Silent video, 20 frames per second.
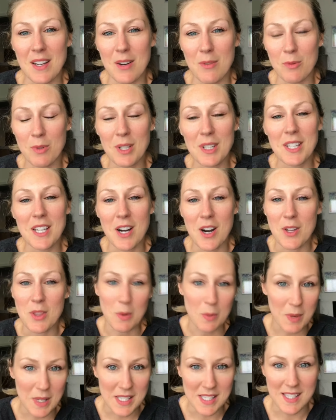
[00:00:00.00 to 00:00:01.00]
really are
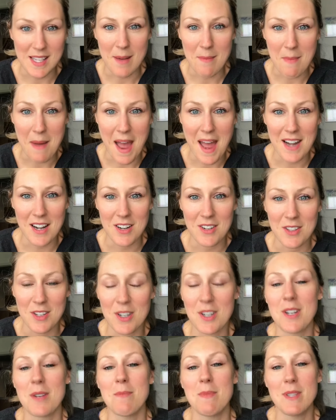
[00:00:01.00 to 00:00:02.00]
the ones that matter.
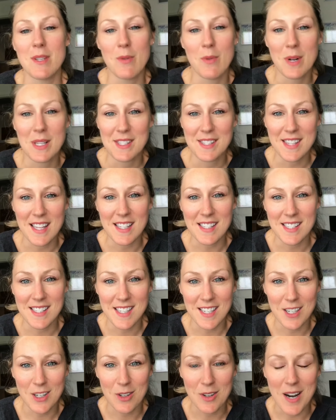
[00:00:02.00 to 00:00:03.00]
They're going to be the ones that
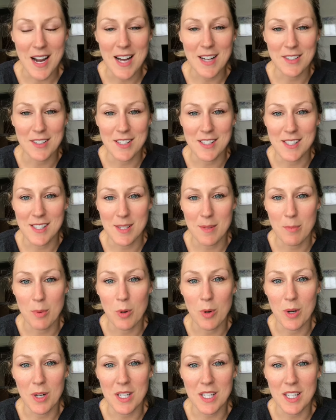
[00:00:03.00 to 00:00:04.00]
stick around and
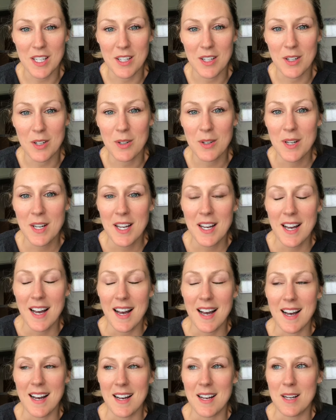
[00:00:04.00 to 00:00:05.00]
support you.
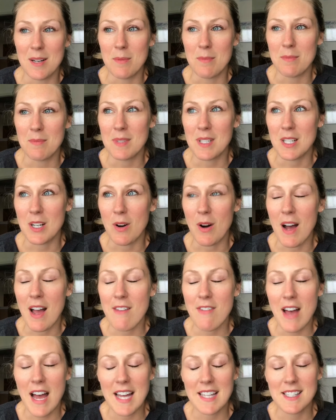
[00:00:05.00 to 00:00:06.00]

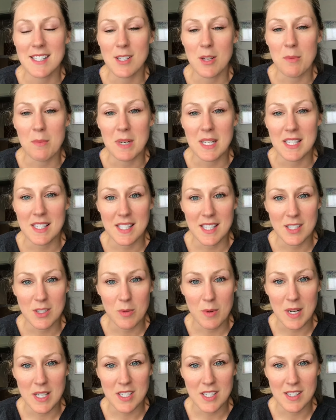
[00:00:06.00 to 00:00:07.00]
I've had so many
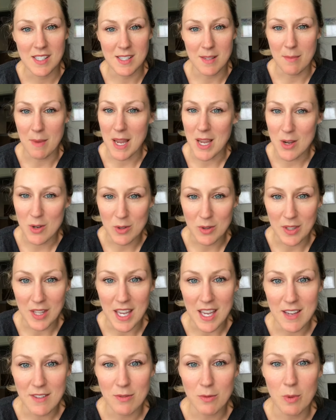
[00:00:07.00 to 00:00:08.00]
situations in my own
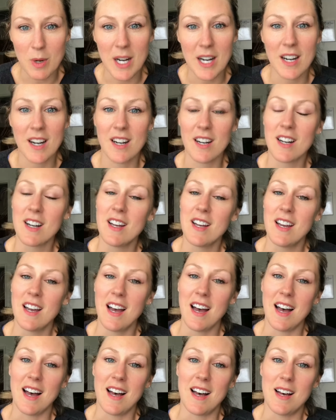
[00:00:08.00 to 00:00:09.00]
life where,
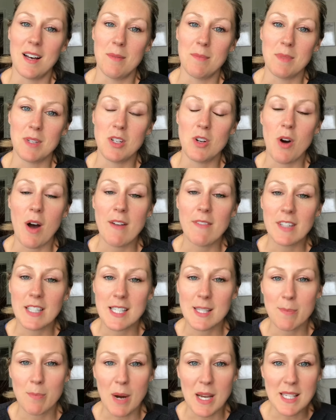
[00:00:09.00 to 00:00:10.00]
I've
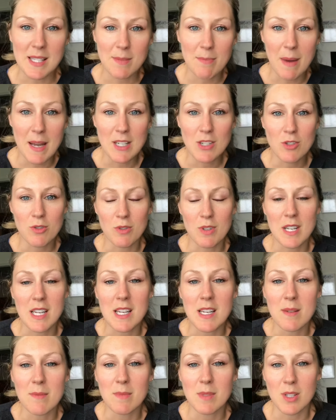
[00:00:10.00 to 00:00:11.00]
expressed my
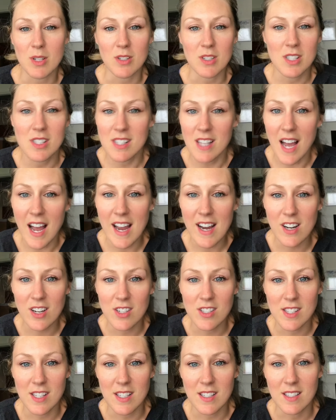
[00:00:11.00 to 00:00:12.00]
dreams or
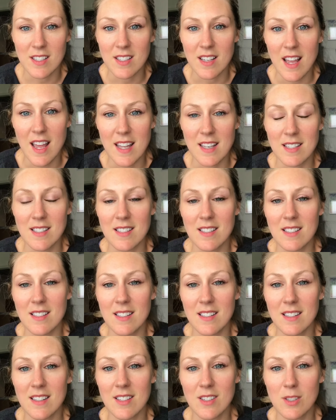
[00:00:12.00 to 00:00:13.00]
desires, and
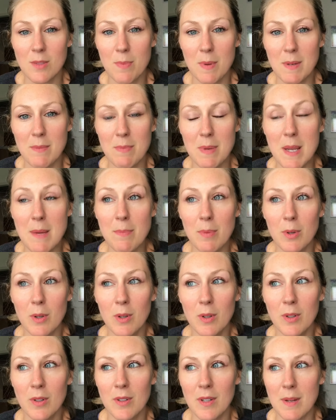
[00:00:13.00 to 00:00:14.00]
there's been
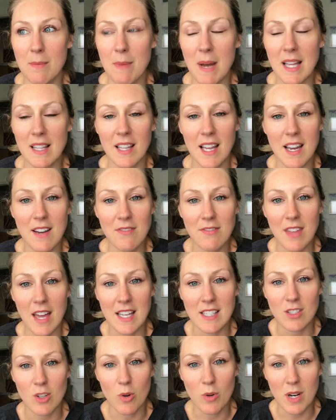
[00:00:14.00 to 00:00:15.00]
people in my life
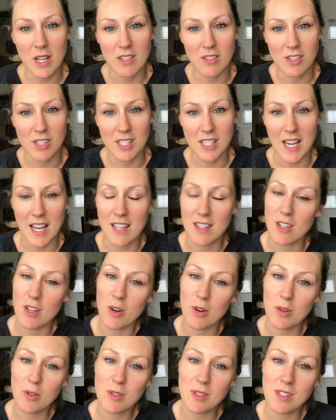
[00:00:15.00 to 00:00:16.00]
that don't understand
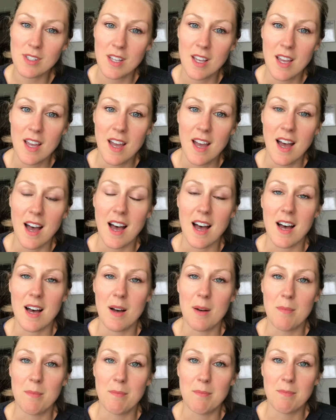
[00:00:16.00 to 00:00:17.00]
those,
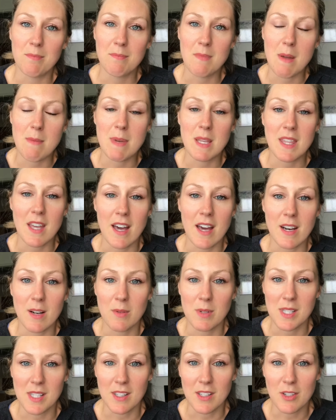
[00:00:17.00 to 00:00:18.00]
maybe thought I
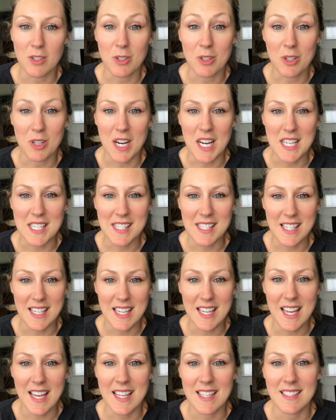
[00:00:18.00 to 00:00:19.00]
was a little
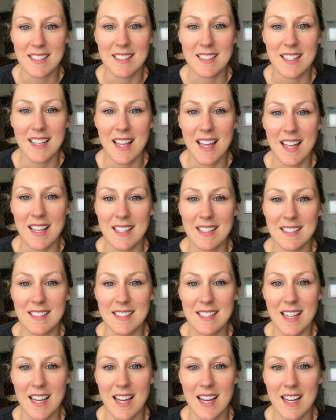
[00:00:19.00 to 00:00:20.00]
crazy and
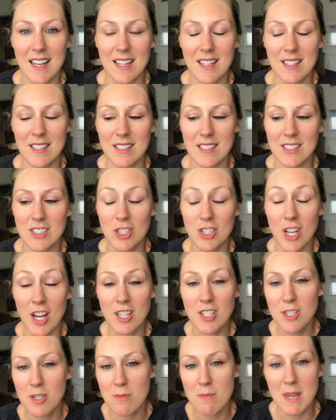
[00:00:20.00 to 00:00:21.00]

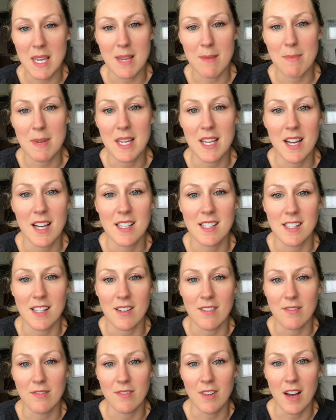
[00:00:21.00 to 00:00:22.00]
judged me because
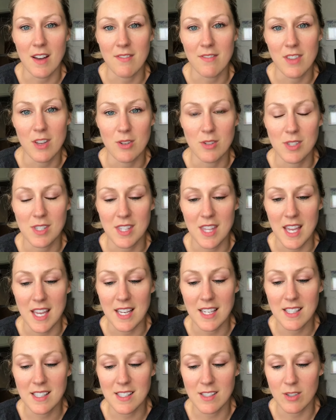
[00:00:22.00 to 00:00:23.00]
of those
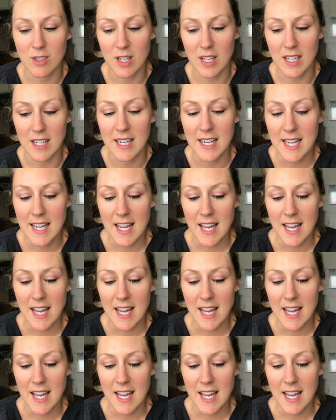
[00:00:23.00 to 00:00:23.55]
things, or,